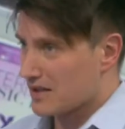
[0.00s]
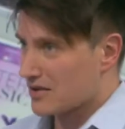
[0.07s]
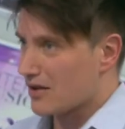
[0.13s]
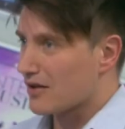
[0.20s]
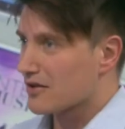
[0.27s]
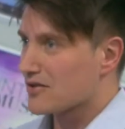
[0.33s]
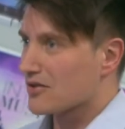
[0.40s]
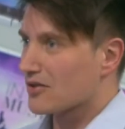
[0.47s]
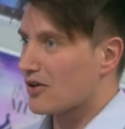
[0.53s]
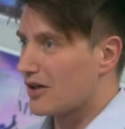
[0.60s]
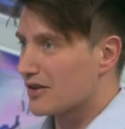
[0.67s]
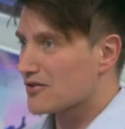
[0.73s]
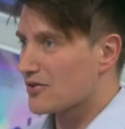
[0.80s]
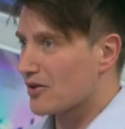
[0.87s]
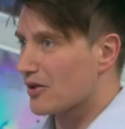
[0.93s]
song
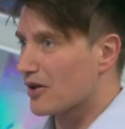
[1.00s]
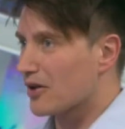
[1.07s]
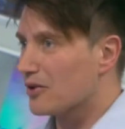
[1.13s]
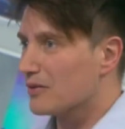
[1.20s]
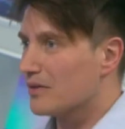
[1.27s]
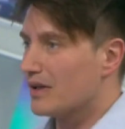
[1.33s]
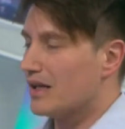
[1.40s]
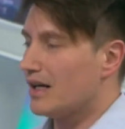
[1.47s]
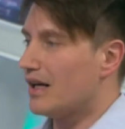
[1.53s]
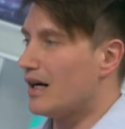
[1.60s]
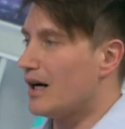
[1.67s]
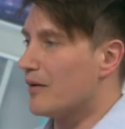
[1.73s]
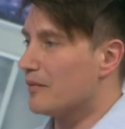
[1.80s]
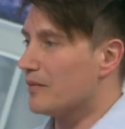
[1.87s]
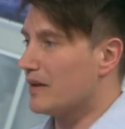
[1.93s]
called Solo.
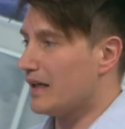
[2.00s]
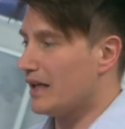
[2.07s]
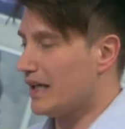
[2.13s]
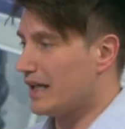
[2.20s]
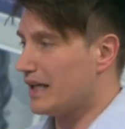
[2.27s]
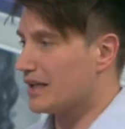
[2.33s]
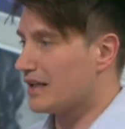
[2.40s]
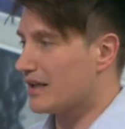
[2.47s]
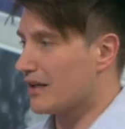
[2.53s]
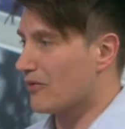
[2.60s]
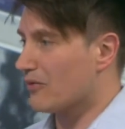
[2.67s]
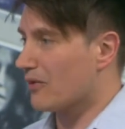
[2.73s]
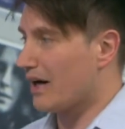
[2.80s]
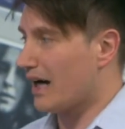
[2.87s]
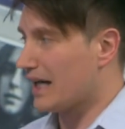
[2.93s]
It
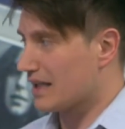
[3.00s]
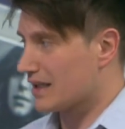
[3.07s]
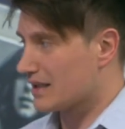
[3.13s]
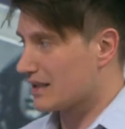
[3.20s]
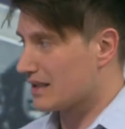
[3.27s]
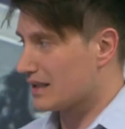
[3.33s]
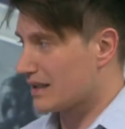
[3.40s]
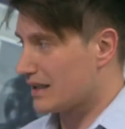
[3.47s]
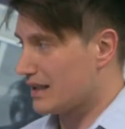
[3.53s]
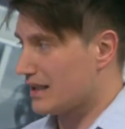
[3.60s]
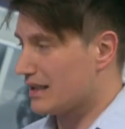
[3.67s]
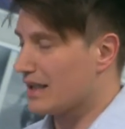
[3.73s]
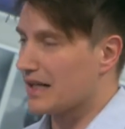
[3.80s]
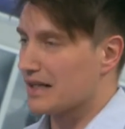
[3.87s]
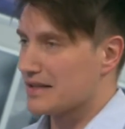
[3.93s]

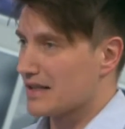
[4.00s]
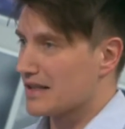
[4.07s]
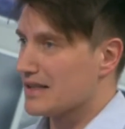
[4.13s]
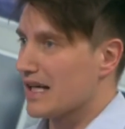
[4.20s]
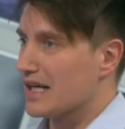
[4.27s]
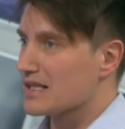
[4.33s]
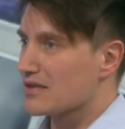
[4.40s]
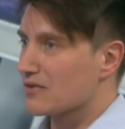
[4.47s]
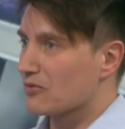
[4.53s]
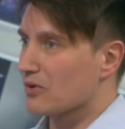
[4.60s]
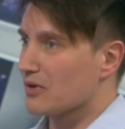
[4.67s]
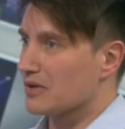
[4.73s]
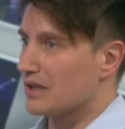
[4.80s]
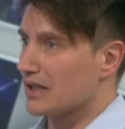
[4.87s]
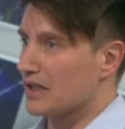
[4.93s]
had a success,
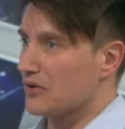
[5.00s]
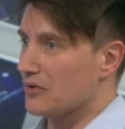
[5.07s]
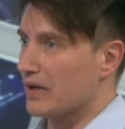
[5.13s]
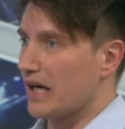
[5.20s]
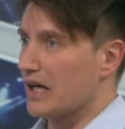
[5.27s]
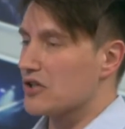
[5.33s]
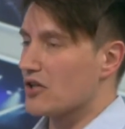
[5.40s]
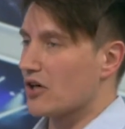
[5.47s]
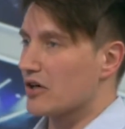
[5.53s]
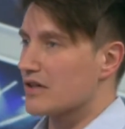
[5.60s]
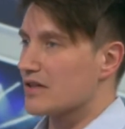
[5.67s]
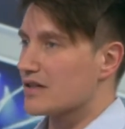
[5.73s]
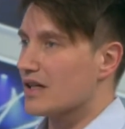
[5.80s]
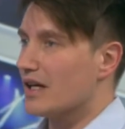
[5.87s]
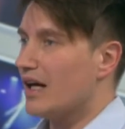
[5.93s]
won the UK
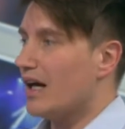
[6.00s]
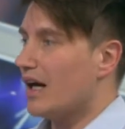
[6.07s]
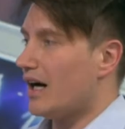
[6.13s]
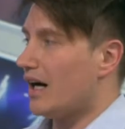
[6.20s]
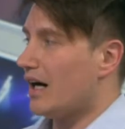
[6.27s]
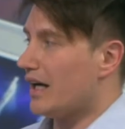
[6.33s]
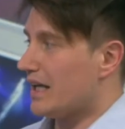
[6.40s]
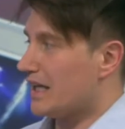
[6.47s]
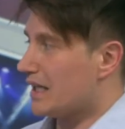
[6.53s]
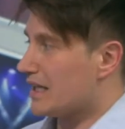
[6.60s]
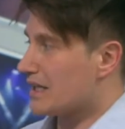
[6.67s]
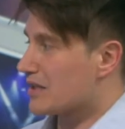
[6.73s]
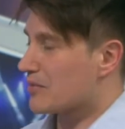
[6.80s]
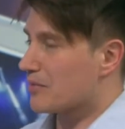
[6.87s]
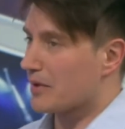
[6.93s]
charts. It
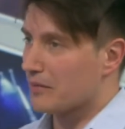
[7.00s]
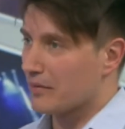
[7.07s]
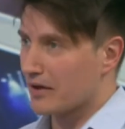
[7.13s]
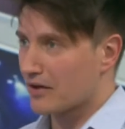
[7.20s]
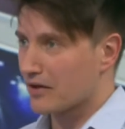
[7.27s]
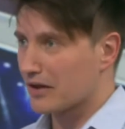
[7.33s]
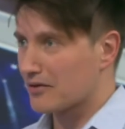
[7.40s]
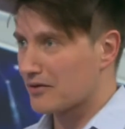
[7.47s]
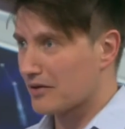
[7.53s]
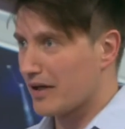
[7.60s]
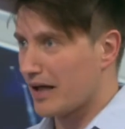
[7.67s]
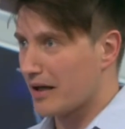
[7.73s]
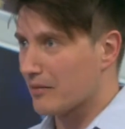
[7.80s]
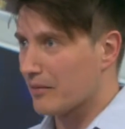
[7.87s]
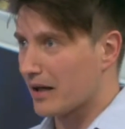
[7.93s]
is premiering
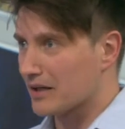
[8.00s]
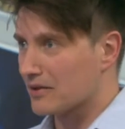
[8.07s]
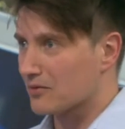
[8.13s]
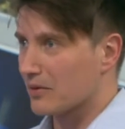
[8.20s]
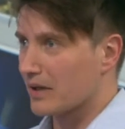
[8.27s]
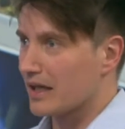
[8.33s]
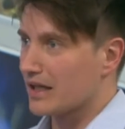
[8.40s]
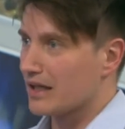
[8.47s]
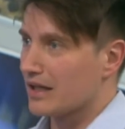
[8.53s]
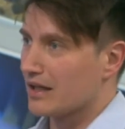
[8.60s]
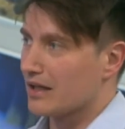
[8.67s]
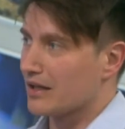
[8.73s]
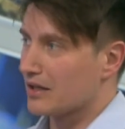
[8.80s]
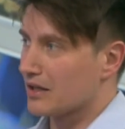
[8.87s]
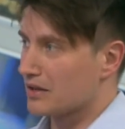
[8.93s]
today, by the way,
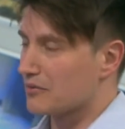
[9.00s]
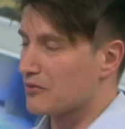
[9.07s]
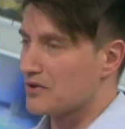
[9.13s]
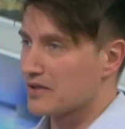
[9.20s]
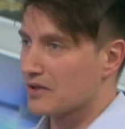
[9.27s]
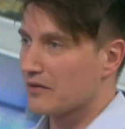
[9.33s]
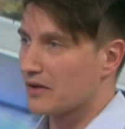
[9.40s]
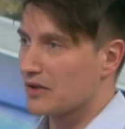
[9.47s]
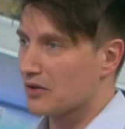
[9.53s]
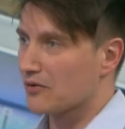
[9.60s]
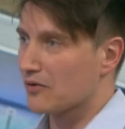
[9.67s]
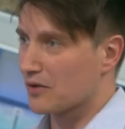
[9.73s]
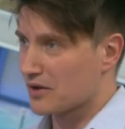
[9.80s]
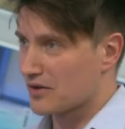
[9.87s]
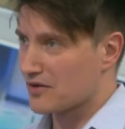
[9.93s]
her music video
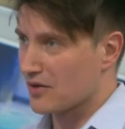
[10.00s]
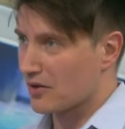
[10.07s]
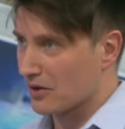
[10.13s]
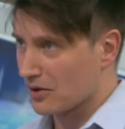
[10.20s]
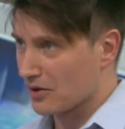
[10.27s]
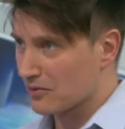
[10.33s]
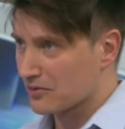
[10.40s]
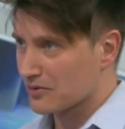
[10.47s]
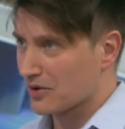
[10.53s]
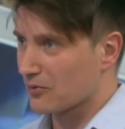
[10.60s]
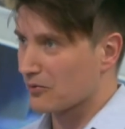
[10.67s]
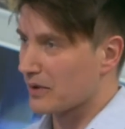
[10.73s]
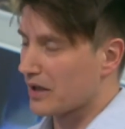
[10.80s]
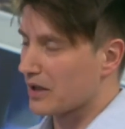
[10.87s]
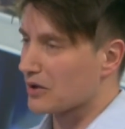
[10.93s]
for the Solo. So
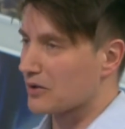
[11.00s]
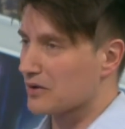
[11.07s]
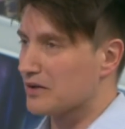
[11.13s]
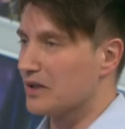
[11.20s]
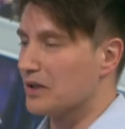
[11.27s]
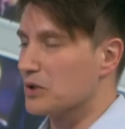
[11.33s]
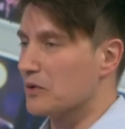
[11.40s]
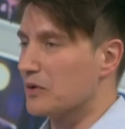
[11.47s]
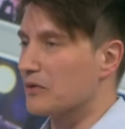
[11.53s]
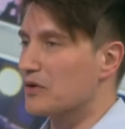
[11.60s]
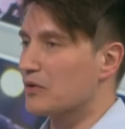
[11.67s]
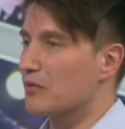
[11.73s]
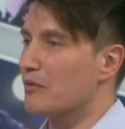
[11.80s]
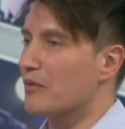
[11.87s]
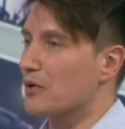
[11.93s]
we are continuing with
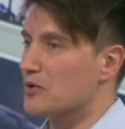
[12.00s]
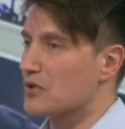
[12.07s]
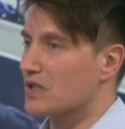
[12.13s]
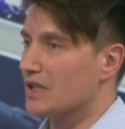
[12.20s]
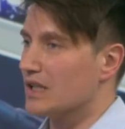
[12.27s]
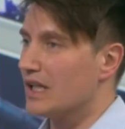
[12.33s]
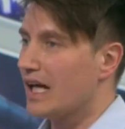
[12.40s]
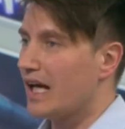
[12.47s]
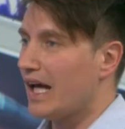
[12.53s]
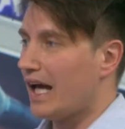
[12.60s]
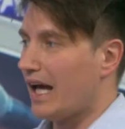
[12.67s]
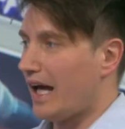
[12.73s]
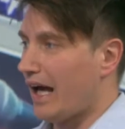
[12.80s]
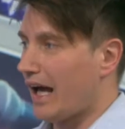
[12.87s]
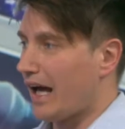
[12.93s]
the promotion,
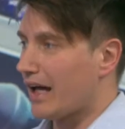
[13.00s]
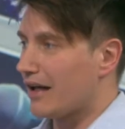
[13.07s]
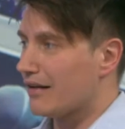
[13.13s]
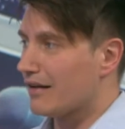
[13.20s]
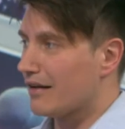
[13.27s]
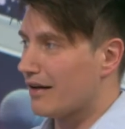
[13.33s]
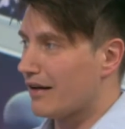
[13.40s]
and